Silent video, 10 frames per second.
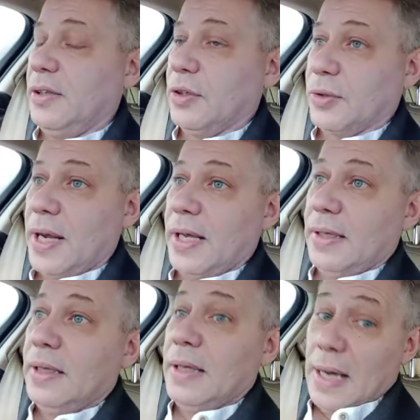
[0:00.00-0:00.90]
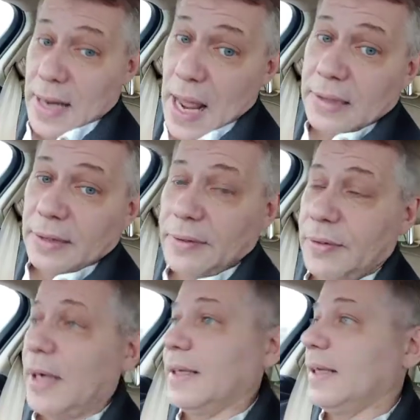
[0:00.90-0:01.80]
in Ukraine, and actively
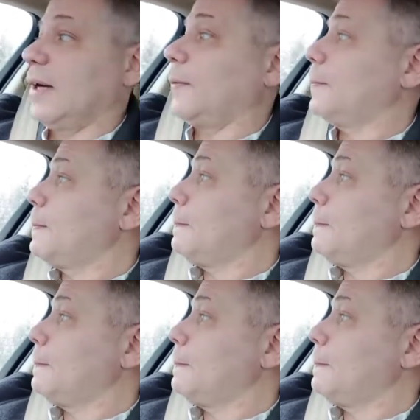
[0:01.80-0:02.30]
right now,